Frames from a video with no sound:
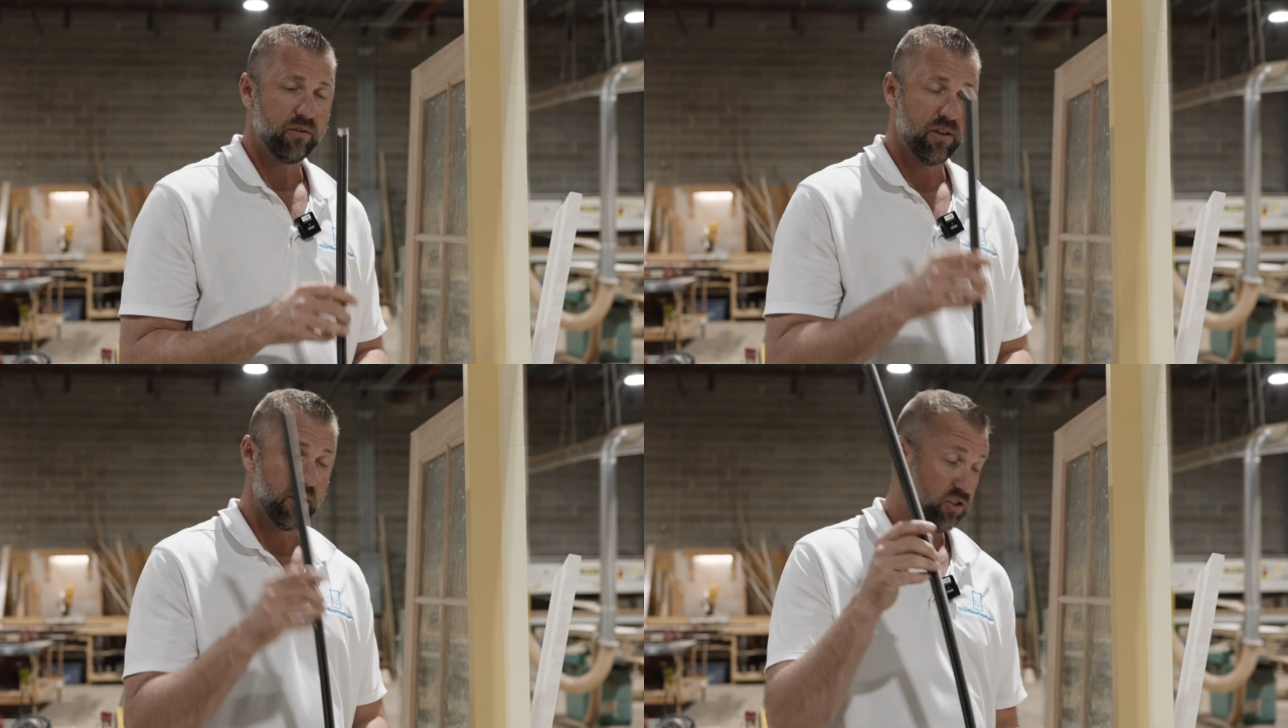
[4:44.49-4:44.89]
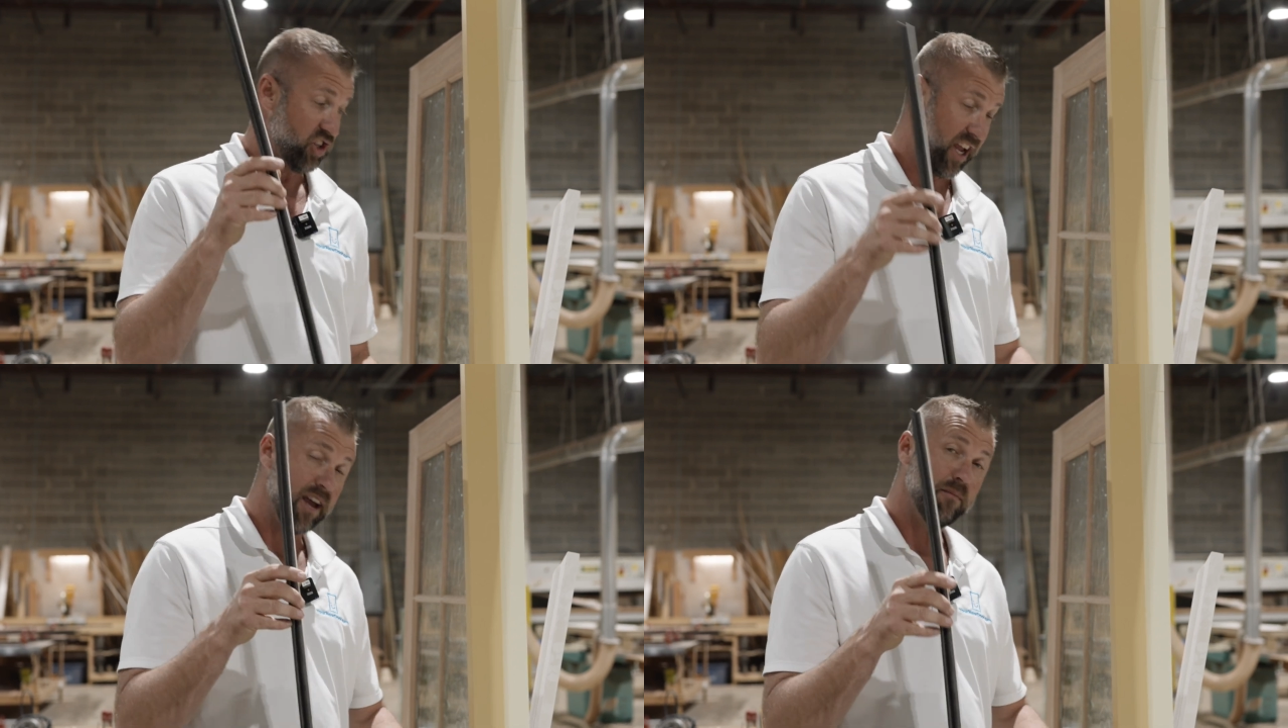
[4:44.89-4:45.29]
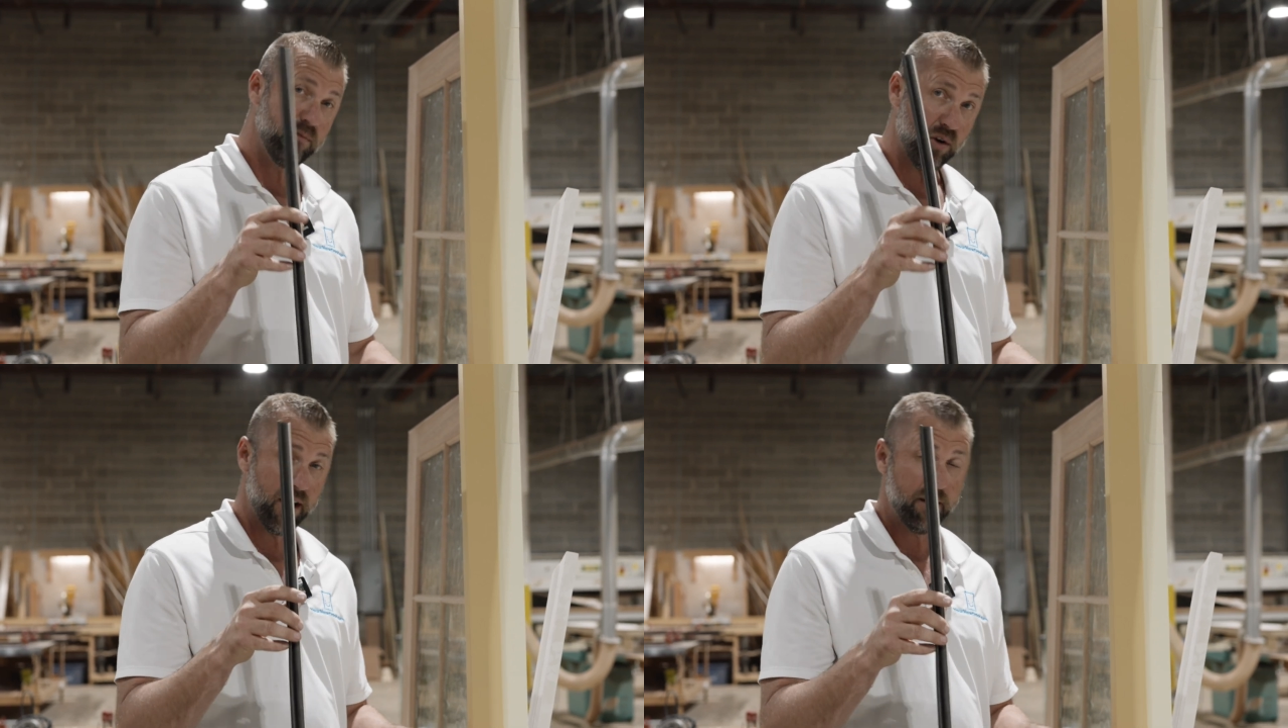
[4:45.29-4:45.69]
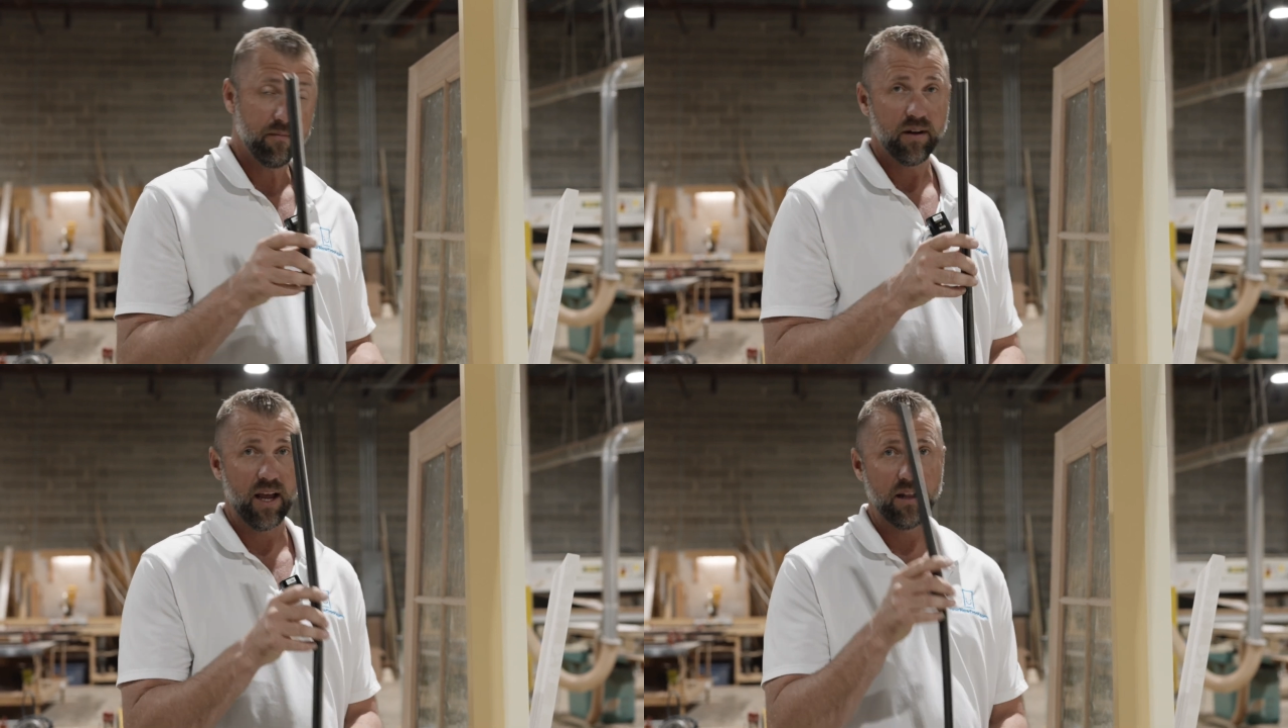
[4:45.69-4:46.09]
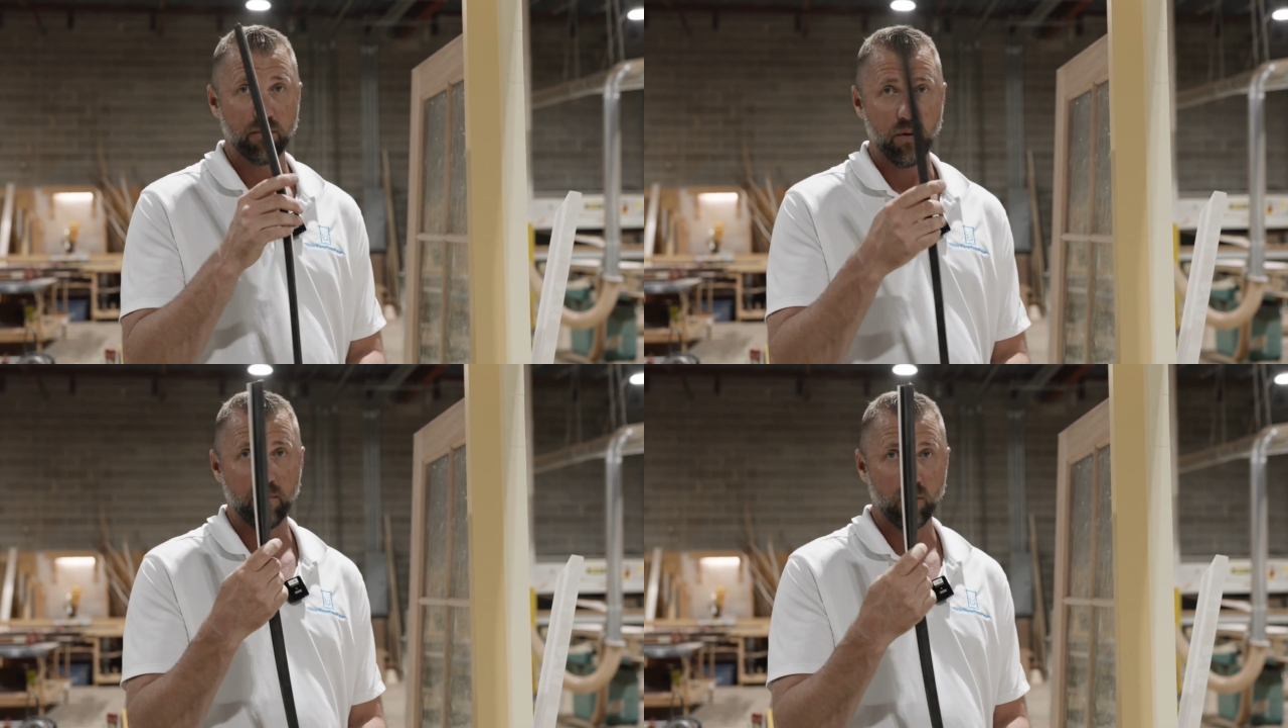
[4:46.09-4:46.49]
the jamb frame and the
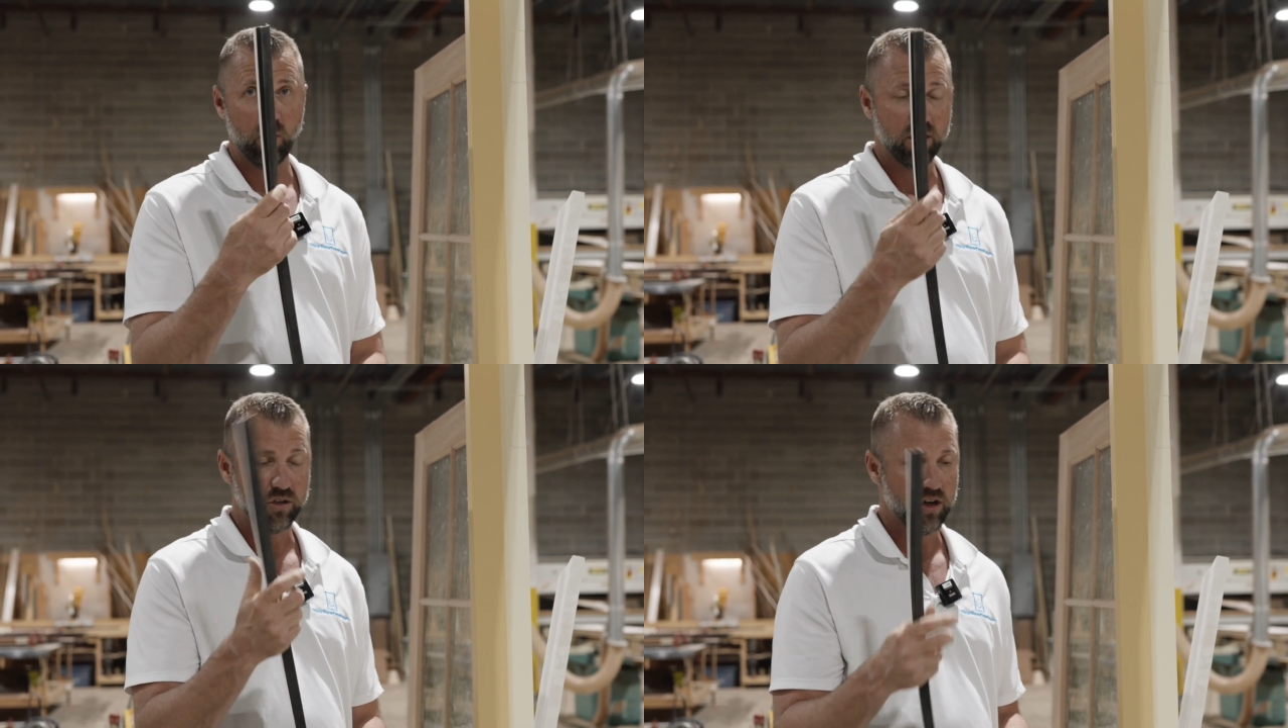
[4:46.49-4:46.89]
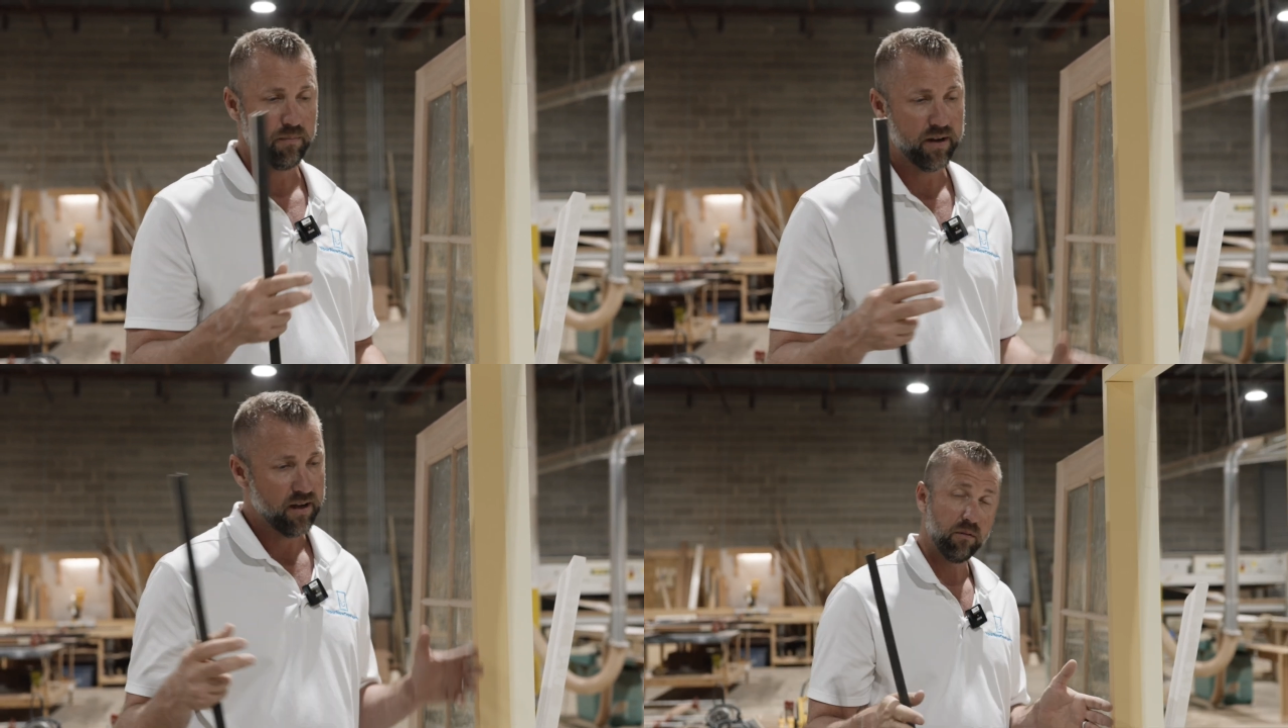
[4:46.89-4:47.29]
proper weather stripping,